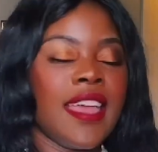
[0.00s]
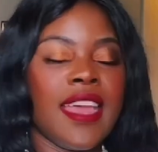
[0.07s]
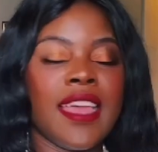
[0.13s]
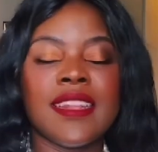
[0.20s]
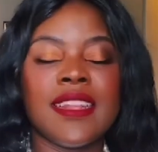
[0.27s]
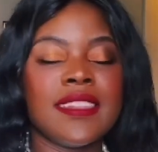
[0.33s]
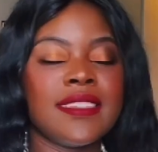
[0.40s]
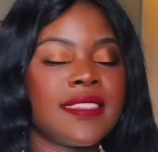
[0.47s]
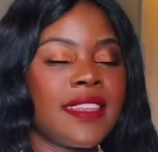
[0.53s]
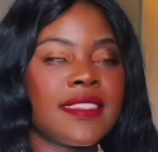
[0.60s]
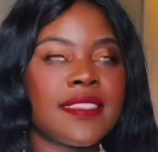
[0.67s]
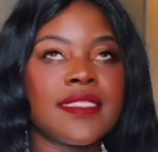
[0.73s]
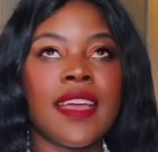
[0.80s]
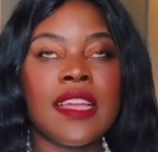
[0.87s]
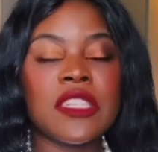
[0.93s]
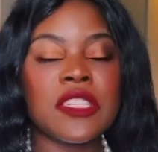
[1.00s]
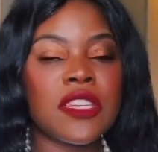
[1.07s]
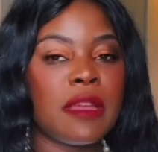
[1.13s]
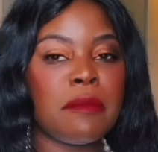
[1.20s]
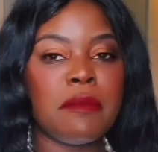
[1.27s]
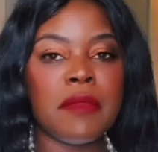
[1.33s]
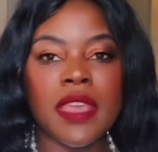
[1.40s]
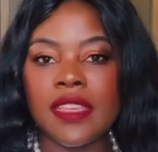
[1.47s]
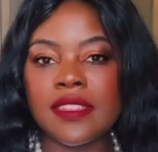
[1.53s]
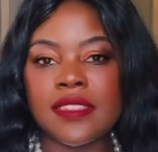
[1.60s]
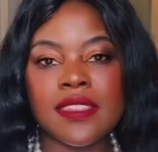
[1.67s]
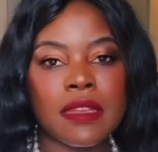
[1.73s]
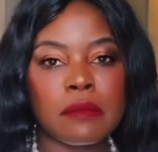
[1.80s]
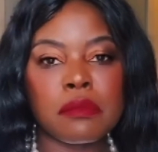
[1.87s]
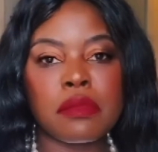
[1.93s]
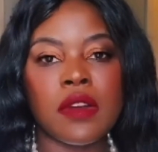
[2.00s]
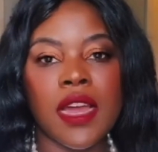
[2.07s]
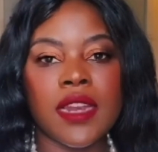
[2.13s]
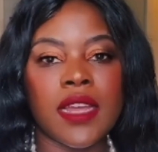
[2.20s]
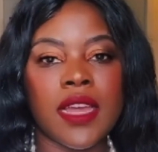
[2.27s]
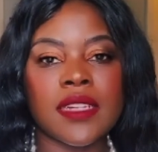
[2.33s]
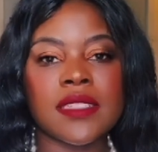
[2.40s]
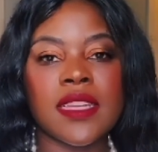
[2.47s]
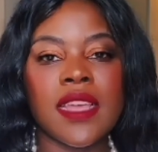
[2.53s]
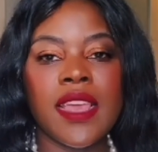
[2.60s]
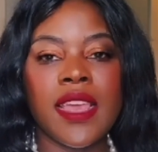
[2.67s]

It is such an amazing product.